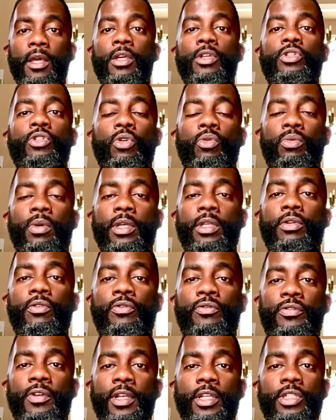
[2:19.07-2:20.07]
So when you
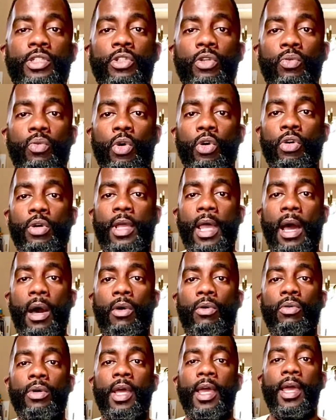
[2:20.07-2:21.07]
finish your
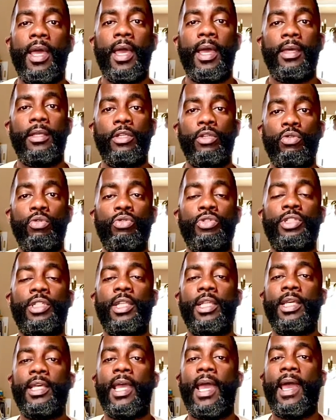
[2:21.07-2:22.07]
workout,
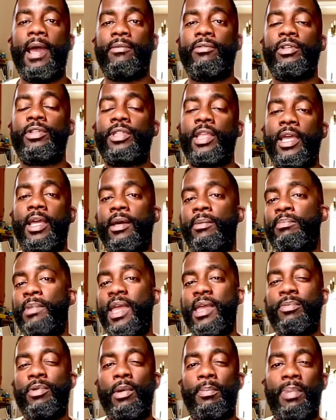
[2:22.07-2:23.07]
usually everything, and
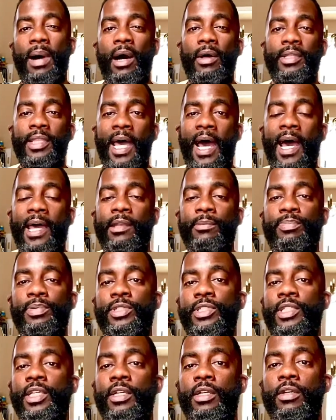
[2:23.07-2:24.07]
maybe about
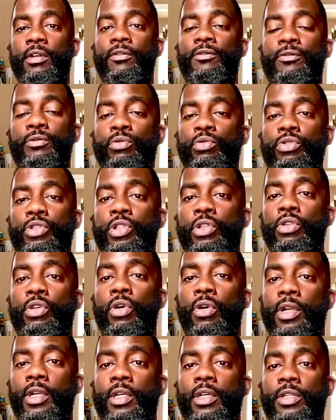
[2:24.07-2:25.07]
90% of the food you're
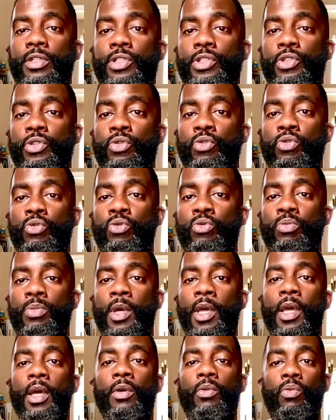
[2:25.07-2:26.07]
going to consume
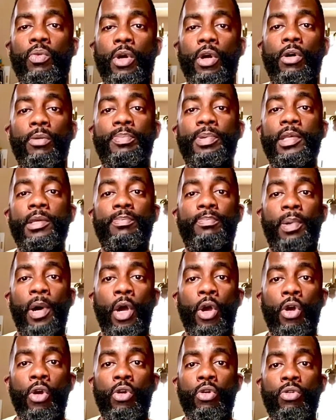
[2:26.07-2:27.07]
will be
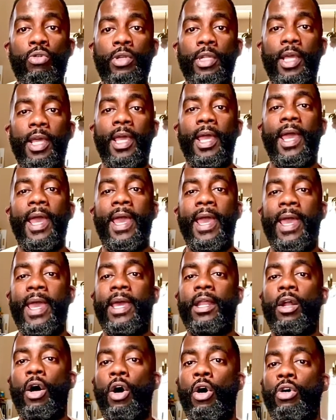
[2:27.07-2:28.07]
burned
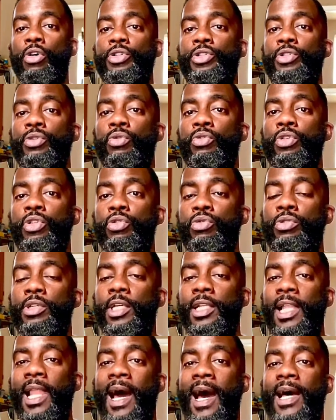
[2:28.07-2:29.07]
and also
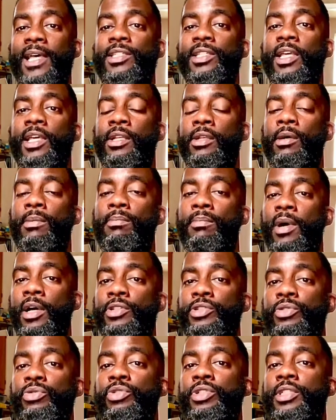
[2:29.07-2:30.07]
utilized in the
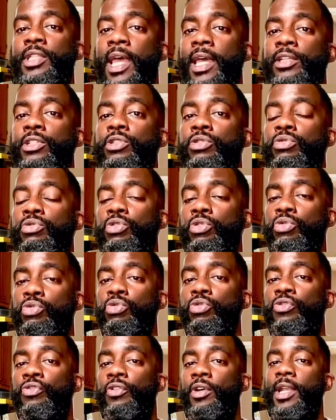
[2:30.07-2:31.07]
muscles that you
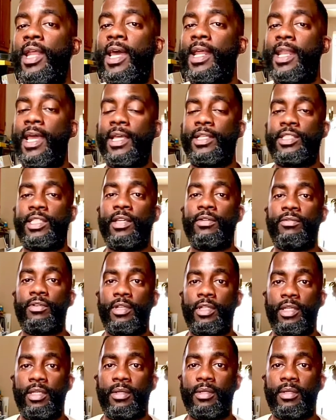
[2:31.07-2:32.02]
use for that activity.